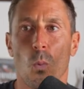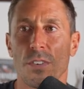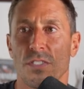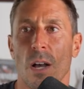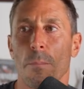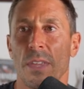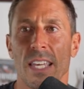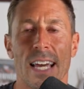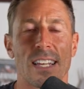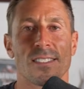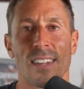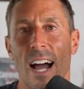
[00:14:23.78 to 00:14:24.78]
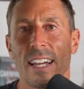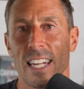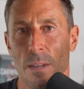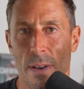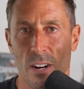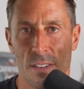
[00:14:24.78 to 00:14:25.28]
with something that is not
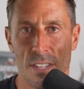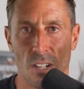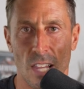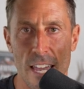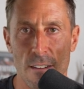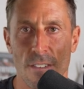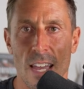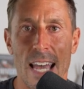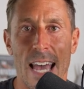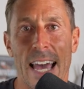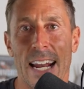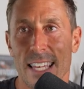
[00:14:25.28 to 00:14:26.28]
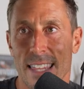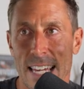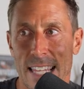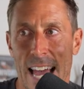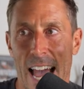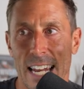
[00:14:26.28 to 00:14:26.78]
getting better in their life. And I
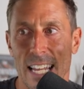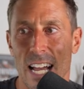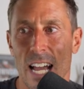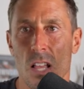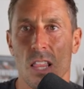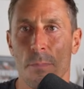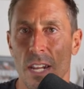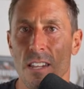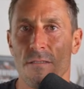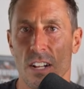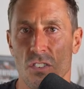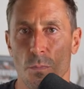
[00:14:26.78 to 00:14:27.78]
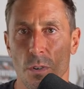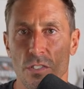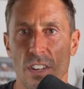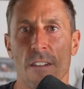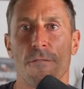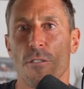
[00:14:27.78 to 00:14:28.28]
think that eliminating
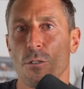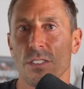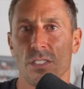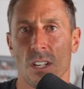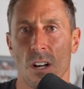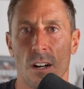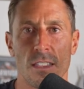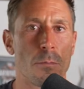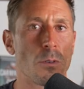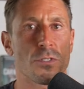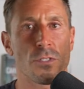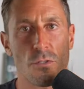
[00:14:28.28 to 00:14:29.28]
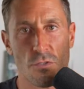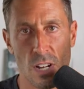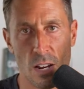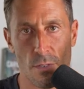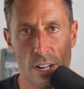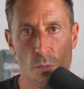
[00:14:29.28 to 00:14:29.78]
vegetables and focusing on the most
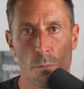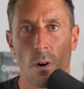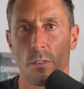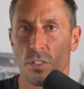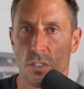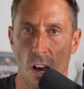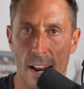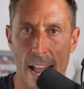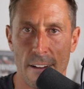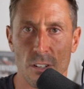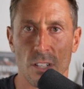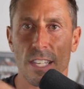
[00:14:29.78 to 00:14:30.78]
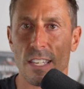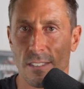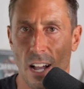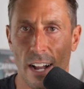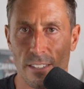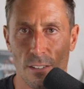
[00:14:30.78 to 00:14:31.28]
nutrient rich, most sought after,
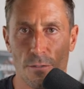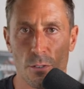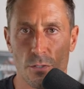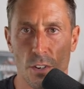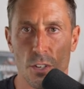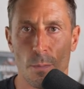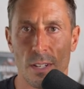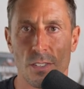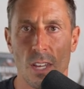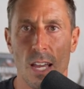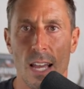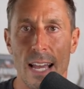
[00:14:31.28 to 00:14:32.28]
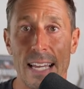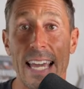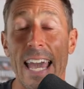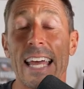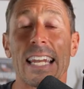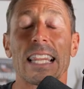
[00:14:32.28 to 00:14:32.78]
least toxic foods for humans
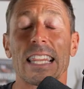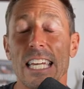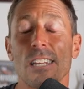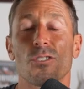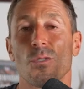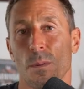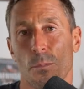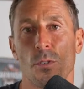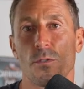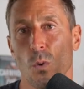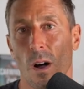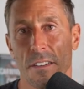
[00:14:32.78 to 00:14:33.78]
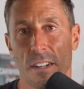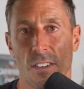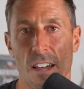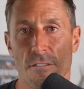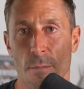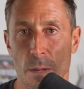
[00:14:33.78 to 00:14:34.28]
can lead to improved quality of
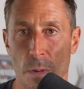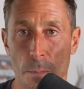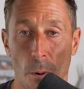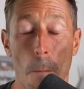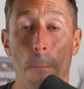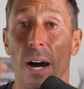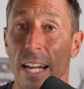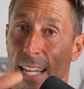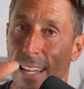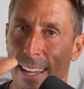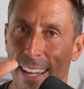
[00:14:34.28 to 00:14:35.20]
life for many people. But